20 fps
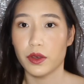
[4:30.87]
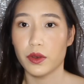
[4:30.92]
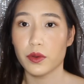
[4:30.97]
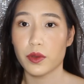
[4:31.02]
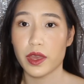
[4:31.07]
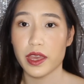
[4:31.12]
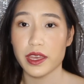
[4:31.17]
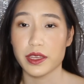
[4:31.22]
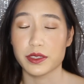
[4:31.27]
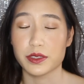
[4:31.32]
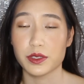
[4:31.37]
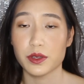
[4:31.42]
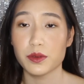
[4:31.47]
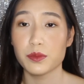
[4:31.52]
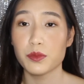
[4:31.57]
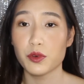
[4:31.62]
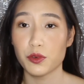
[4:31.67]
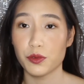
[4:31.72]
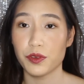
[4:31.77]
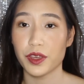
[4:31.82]
Okay, so
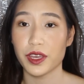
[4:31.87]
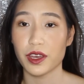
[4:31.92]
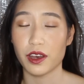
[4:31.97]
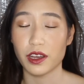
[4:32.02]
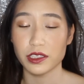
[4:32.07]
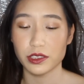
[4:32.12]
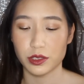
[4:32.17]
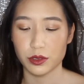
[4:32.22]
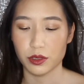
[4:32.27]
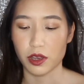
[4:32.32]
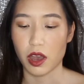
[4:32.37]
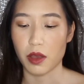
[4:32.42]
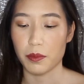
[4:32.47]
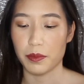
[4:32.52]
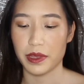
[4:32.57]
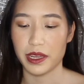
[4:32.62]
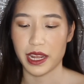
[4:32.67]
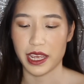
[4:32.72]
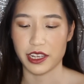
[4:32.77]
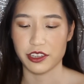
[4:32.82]
moving on to
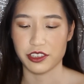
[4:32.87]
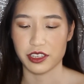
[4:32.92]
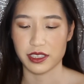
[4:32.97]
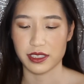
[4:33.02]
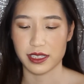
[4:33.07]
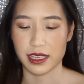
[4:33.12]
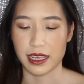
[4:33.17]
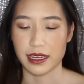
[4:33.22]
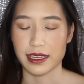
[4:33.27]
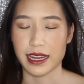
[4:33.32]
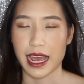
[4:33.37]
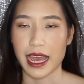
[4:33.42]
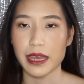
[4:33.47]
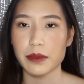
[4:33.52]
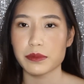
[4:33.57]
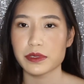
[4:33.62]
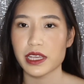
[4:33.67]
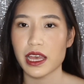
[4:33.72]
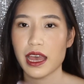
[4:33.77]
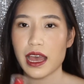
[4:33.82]
combination skin
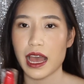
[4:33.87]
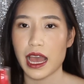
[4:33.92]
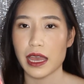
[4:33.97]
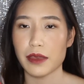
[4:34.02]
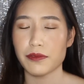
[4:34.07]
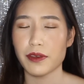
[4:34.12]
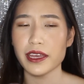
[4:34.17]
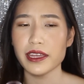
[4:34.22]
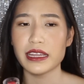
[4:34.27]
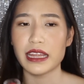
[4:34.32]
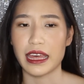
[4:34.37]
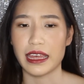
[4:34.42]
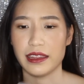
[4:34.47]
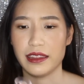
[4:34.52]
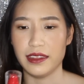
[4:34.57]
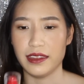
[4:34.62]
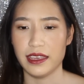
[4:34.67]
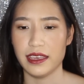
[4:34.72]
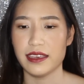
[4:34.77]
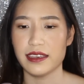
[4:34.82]
types. I find
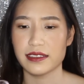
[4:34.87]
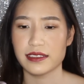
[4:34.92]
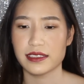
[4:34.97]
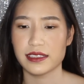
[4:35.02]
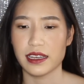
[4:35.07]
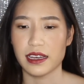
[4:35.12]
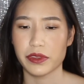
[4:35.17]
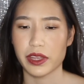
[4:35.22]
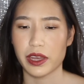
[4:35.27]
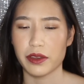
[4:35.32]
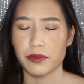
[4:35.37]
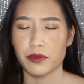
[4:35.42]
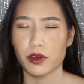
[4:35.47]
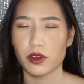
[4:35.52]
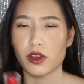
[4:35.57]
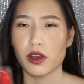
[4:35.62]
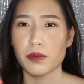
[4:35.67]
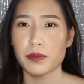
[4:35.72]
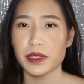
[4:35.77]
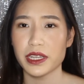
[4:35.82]
that these are
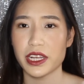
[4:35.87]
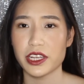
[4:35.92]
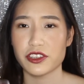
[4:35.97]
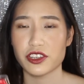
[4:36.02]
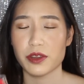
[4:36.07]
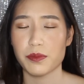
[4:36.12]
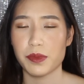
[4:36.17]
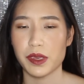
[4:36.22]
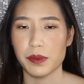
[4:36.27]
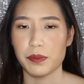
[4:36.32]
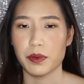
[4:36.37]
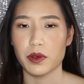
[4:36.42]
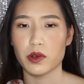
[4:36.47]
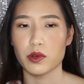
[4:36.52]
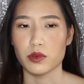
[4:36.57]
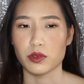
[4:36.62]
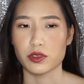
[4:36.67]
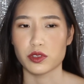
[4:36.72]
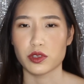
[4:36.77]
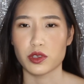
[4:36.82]
for combination people
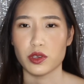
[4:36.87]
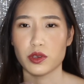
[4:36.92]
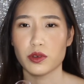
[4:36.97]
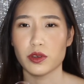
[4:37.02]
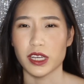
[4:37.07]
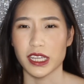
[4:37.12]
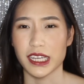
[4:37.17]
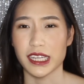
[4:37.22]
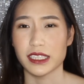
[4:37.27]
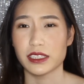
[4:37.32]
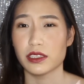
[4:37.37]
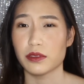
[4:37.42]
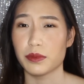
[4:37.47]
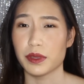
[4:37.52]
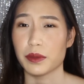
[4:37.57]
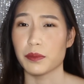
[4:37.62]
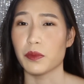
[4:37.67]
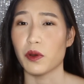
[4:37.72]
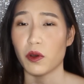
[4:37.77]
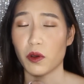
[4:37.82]
who skew a little
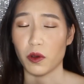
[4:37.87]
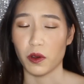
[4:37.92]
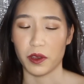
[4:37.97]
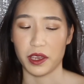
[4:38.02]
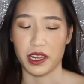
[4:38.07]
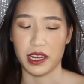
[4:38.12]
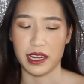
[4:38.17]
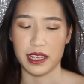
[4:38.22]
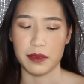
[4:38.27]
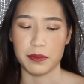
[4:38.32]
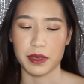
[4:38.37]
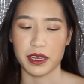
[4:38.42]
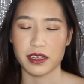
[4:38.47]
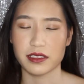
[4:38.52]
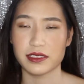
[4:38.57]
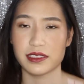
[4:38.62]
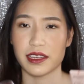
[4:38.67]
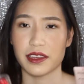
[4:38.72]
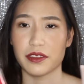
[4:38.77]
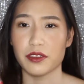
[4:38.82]
bit more oily
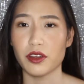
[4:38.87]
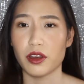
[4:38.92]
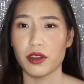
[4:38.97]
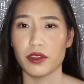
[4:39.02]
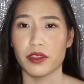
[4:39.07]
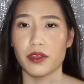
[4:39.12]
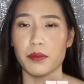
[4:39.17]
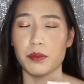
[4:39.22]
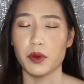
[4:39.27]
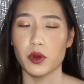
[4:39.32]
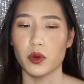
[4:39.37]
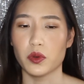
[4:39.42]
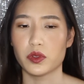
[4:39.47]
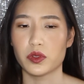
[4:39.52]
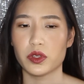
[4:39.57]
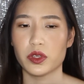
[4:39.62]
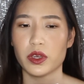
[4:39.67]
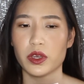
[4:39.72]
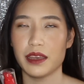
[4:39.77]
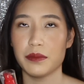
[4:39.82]
because they're not the
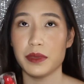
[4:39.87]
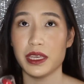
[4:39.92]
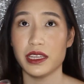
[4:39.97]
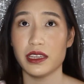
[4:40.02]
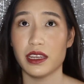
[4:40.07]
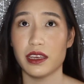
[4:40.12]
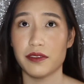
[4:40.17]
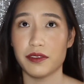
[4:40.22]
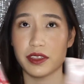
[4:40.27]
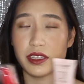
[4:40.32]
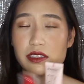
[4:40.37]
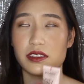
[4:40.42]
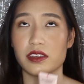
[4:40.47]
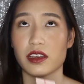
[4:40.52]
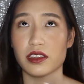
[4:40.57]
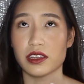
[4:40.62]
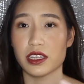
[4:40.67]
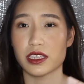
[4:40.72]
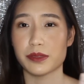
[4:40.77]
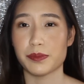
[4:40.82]
most, I mean, if it's
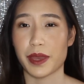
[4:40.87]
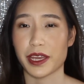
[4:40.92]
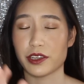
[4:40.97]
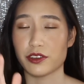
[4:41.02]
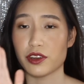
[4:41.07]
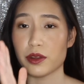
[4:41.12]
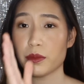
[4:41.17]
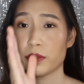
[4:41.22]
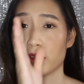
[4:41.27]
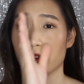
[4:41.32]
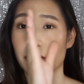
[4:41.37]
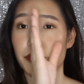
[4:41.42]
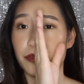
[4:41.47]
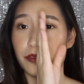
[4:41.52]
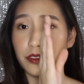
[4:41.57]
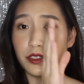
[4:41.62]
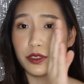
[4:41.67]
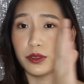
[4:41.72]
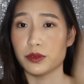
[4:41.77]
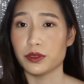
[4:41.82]
on the spectrum of
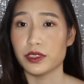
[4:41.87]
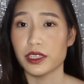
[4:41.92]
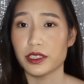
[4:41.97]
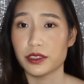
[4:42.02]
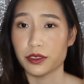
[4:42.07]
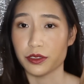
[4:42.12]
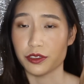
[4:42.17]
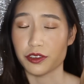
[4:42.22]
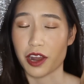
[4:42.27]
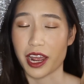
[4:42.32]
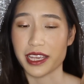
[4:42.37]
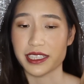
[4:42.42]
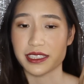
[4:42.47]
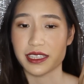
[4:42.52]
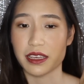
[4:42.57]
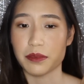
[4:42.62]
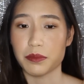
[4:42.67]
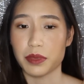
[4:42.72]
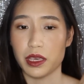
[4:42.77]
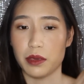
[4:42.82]
suited to dry
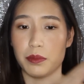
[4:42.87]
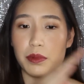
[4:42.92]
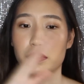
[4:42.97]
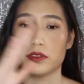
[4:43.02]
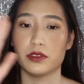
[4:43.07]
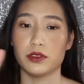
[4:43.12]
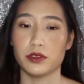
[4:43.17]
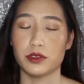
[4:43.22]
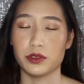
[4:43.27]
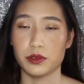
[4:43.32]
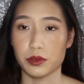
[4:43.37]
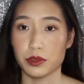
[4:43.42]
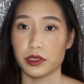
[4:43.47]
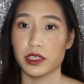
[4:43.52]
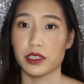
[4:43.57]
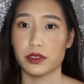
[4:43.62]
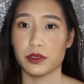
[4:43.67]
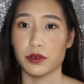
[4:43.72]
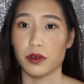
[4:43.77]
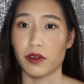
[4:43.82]
skin people to
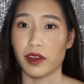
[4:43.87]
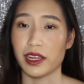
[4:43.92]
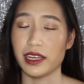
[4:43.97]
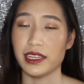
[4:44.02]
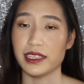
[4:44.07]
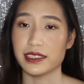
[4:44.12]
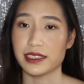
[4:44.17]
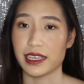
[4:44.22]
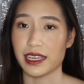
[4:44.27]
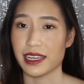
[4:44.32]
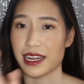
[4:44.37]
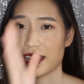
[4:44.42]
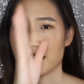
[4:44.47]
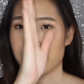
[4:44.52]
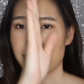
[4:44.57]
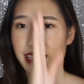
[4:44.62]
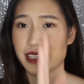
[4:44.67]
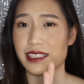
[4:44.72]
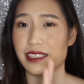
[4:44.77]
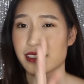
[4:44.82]
suited to oily skin,
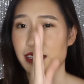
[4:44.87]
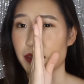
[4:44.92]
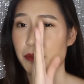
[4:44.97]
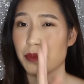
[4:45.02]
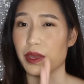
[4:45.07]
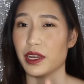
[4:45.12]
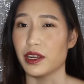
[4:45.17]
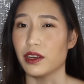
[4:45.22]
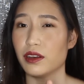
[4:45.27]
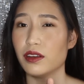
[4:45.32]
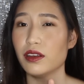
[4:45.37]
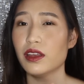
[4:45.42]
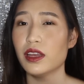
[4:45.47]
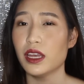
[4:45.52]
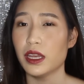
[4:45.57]
and this is the middle